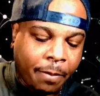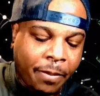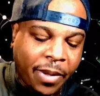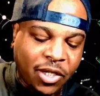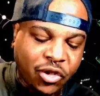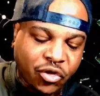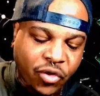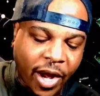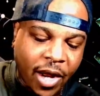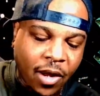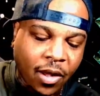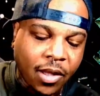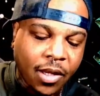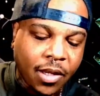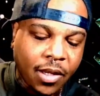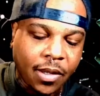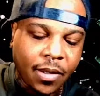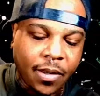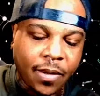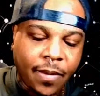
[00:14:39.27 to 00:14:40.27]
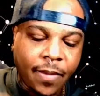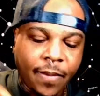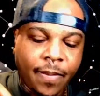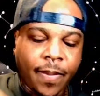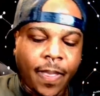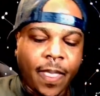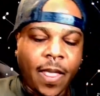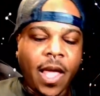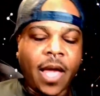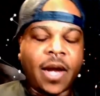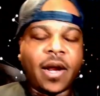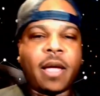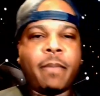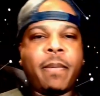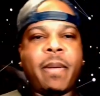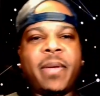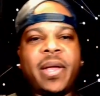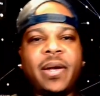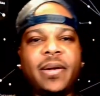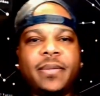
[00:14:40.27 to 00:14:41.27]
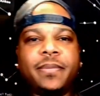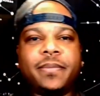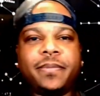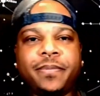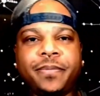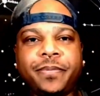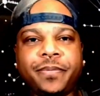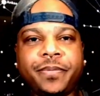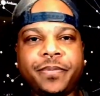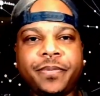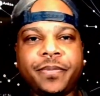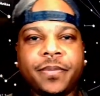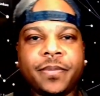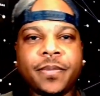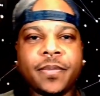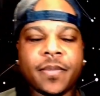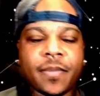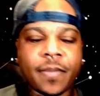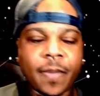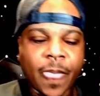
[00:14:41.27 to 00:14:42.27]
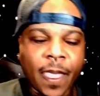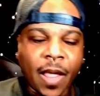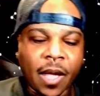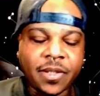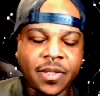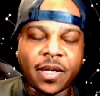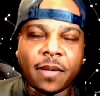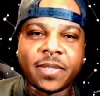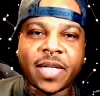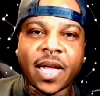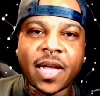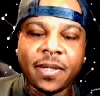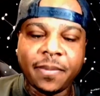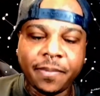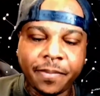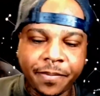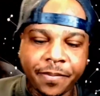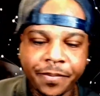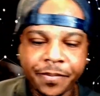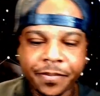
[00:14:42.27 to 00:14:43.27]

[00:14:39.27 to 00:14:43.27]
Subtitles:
betrayal, and a commitment. You see what I'm saying?